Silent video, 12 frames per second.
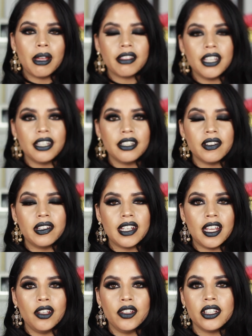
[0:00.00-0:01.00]
At the end of the
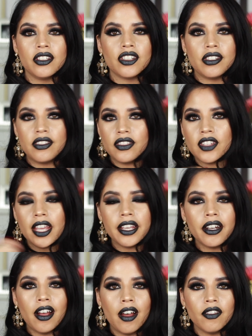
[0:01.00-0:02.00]
day, you can just take
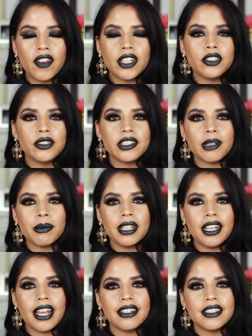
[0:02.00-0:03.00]
it off and do
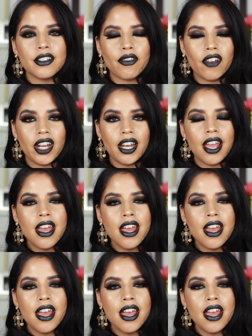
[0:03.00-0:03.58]
something different.